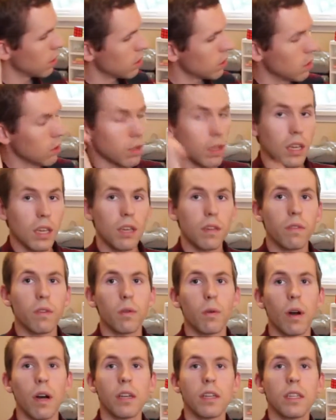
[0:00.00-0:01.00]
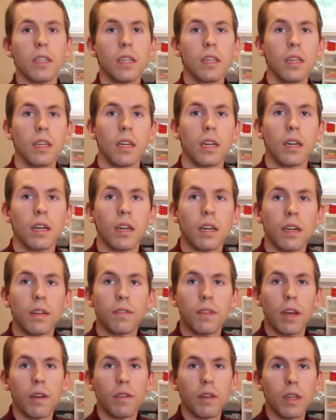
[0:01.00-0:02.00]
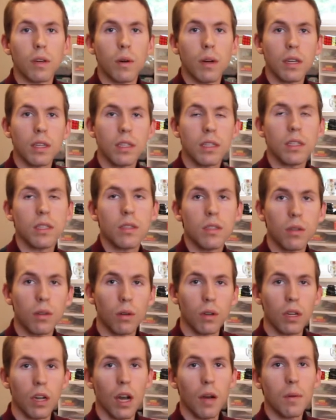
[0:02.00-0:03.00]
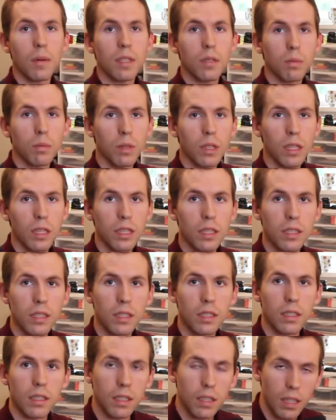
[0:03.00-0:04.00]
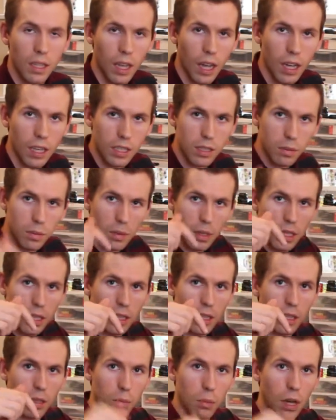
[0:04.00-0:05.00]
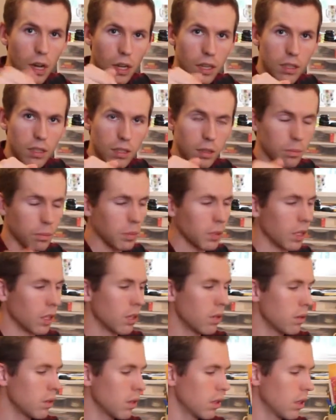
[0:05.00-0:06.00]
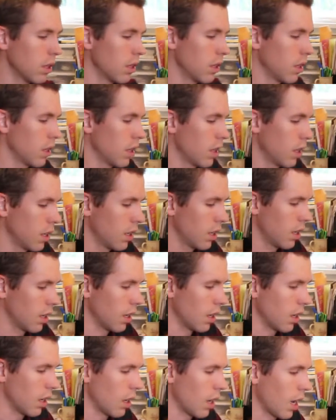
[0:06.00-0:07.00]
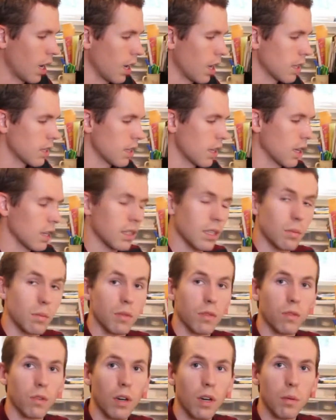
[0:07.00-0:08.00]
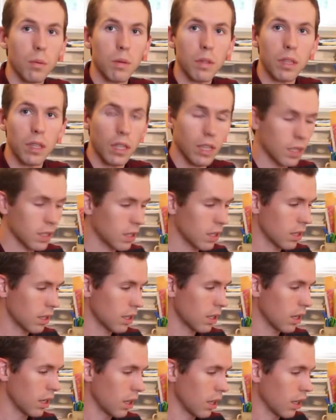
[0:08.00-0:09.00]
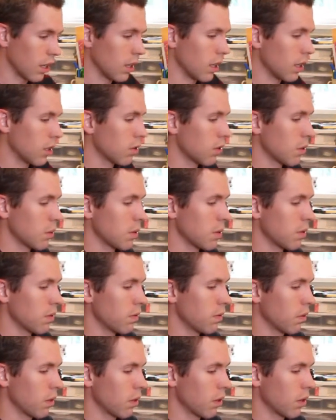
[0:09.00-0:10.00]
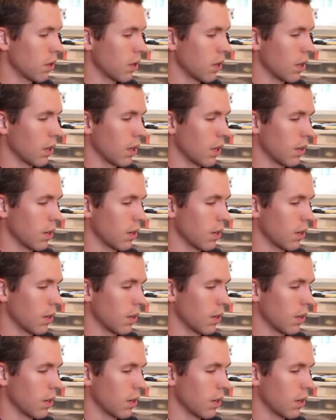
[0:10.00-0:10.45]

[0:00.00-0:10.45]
So thank you for watching. If you have any questions or comments, please ask them in the box below. As I said before, I'll put the links in the description for